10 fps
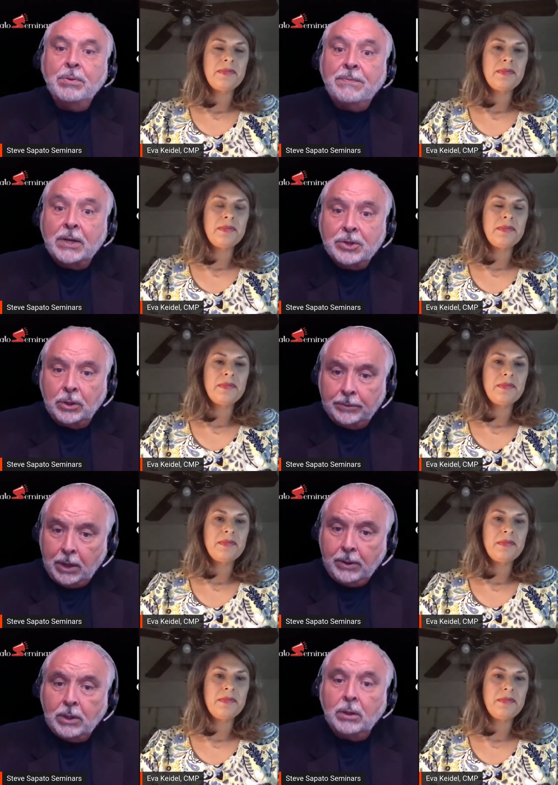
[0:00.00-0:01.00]
Speaker 1: professional.
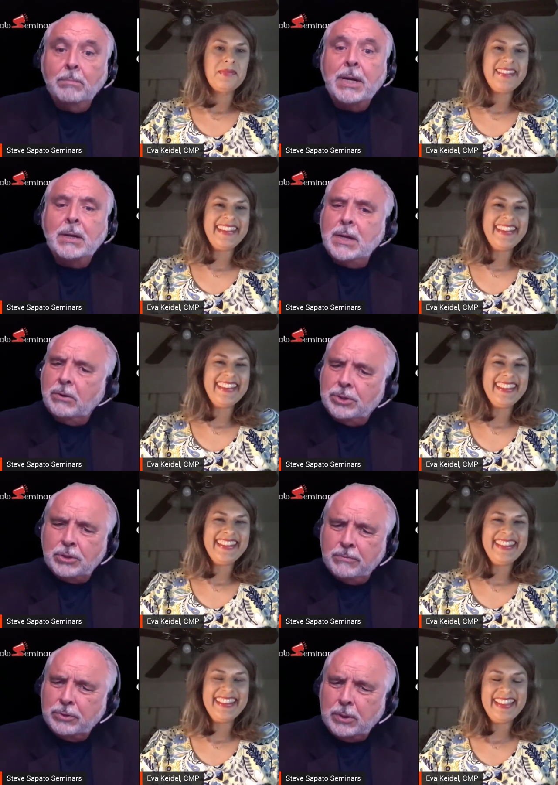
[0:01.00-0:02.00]
Now, I call a meeting. Now, is
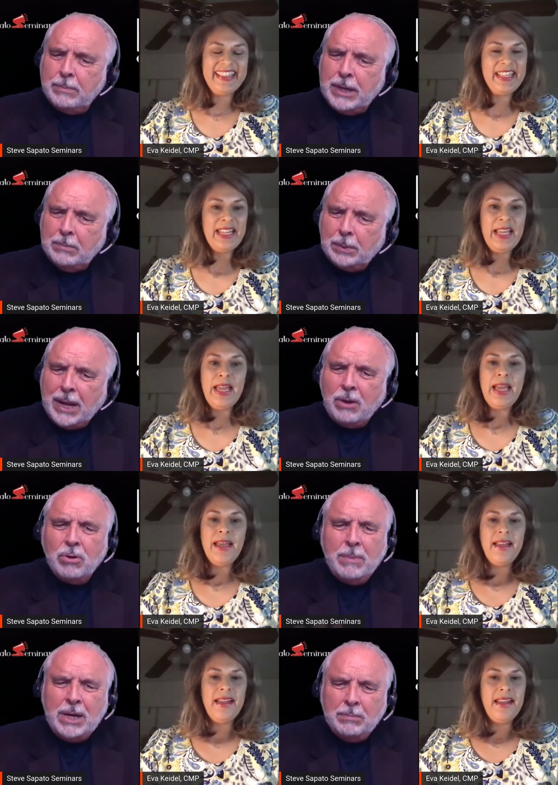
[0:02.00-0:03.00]
there a difference between a meeting planner
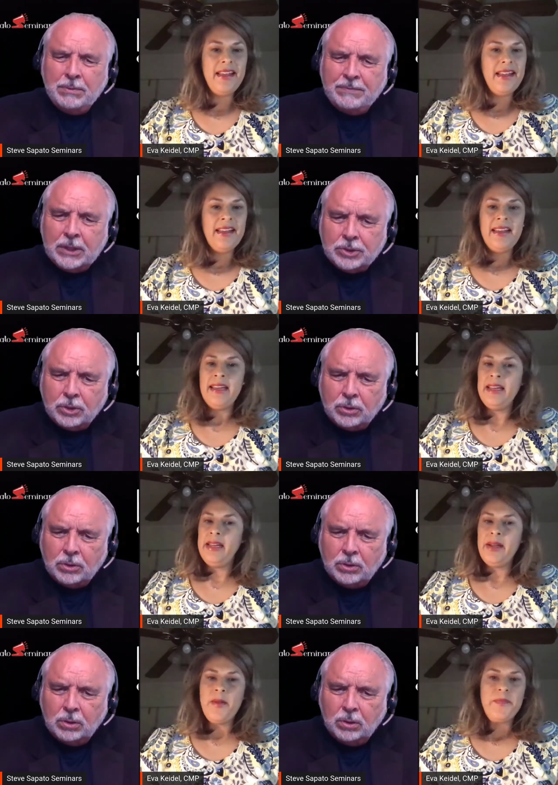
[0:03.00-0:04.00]
and a meeting professional?
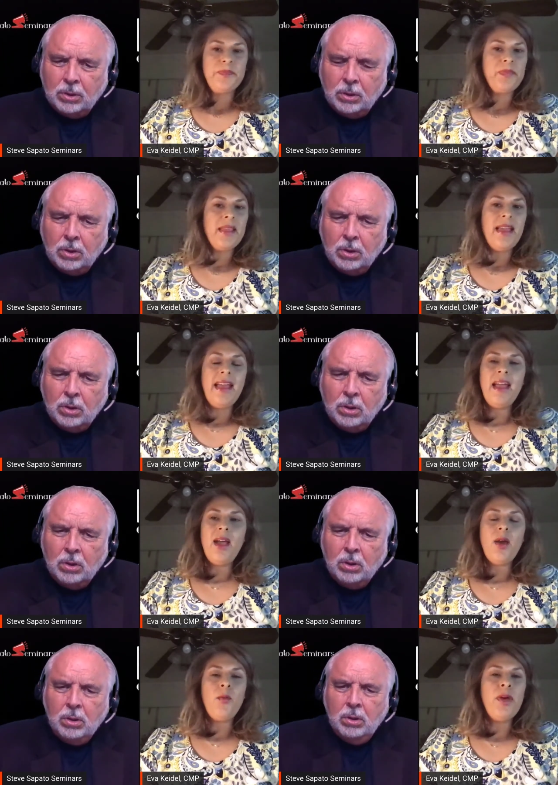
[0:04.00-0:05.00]

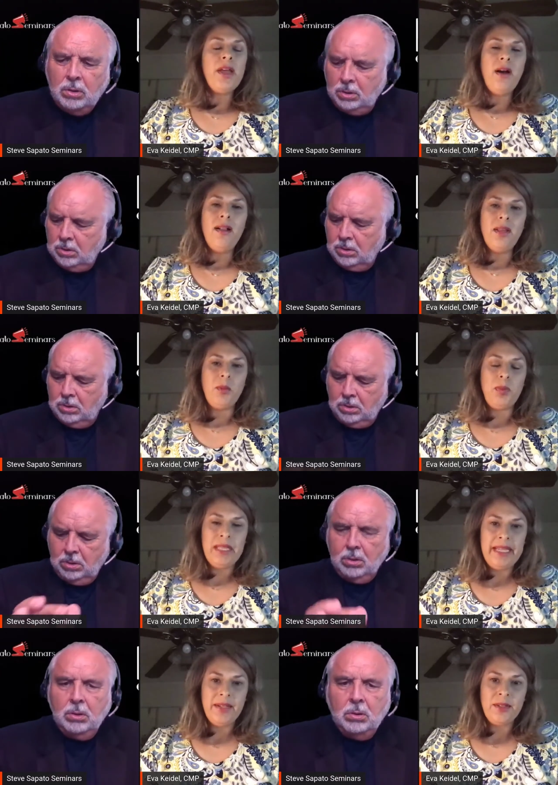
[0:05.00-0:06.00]
Speaker 2: we all are
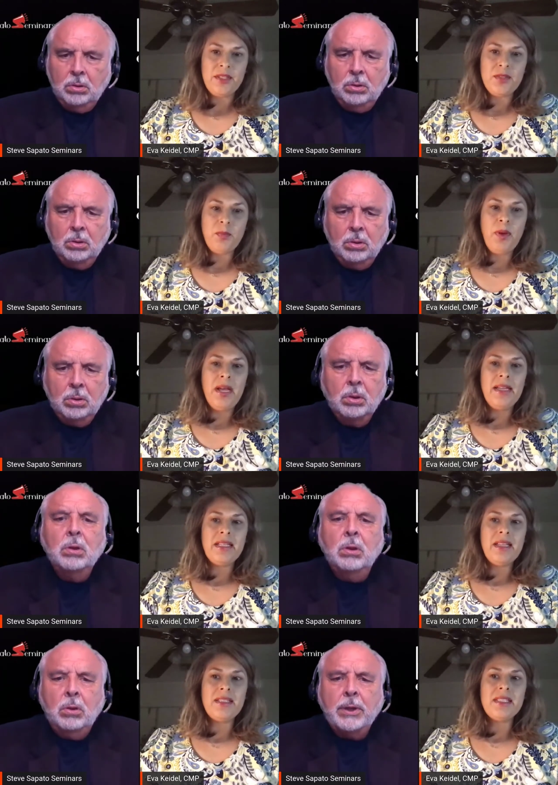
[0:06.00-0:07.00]
planners, but
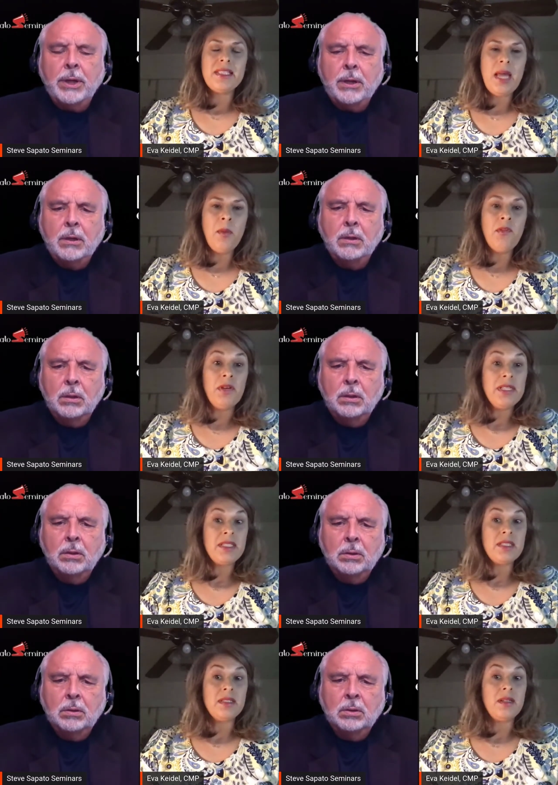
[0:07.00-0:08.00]
okay. some of
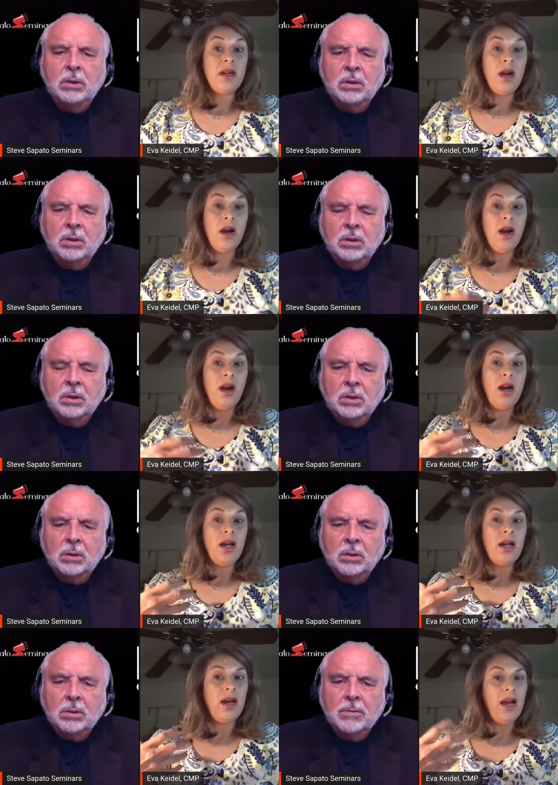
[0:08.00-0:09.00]
us
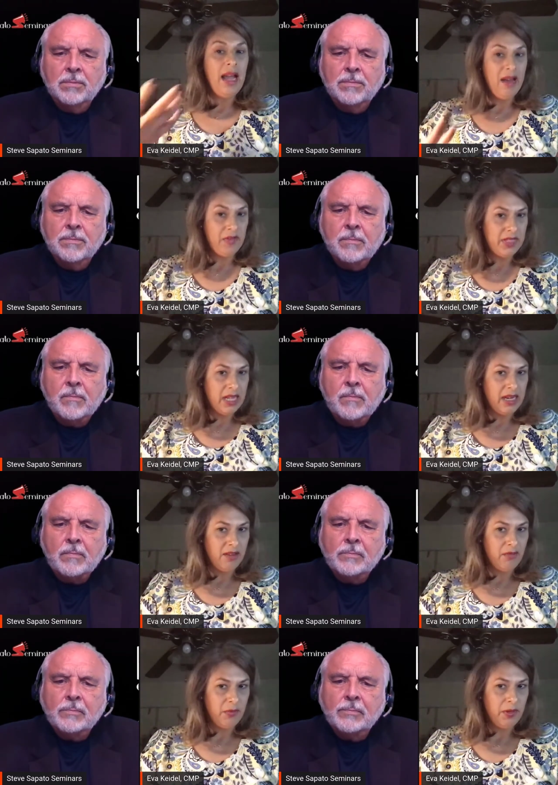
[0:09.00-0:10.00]
haven't done
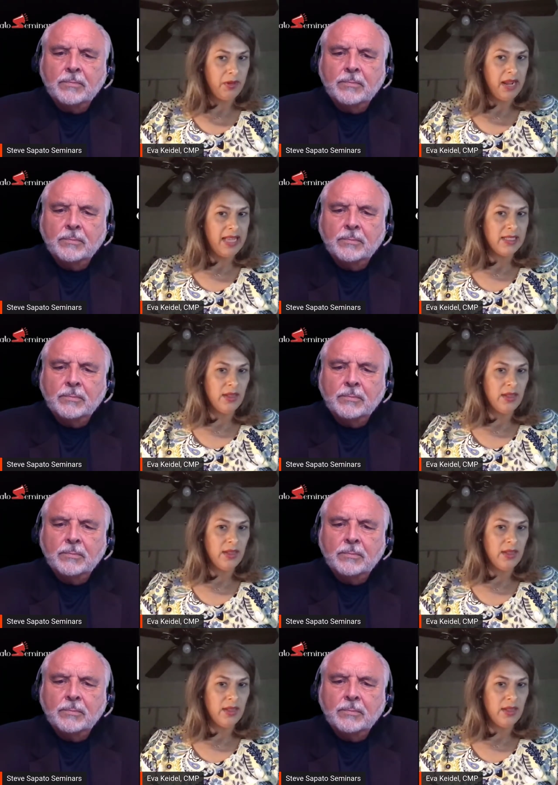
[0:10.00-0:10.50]
it for as